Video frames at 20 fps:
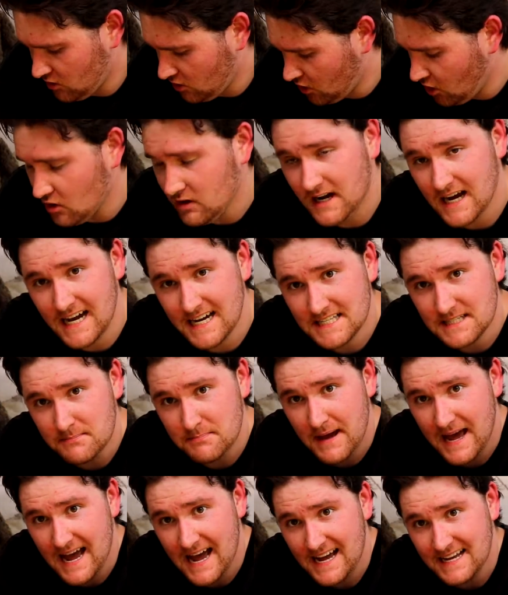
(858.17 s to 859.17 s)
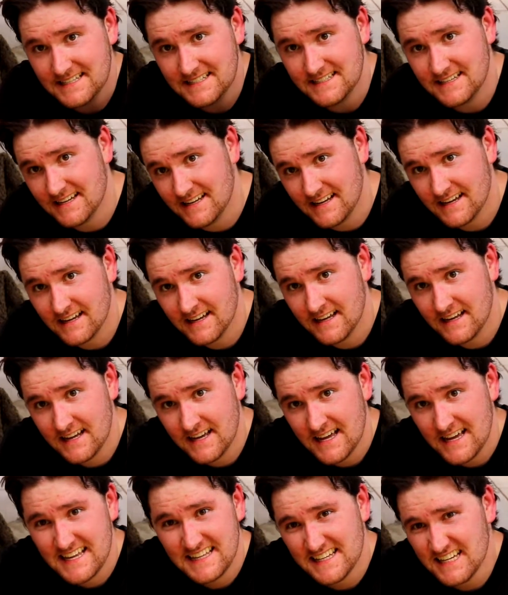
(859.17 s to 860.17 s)
all kinds of pads.
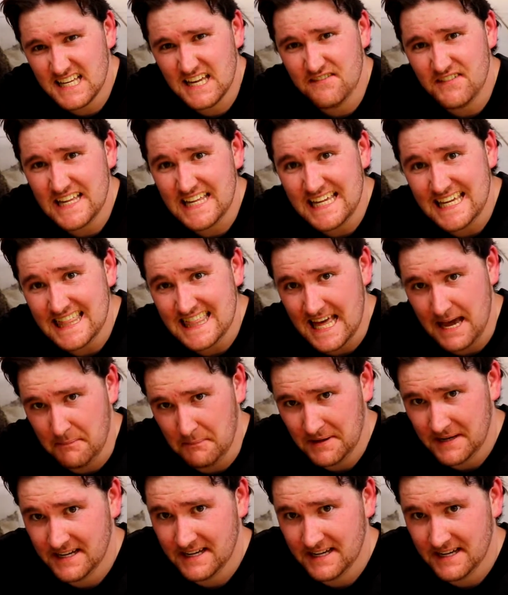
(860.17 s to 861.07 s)
Didn't even need them.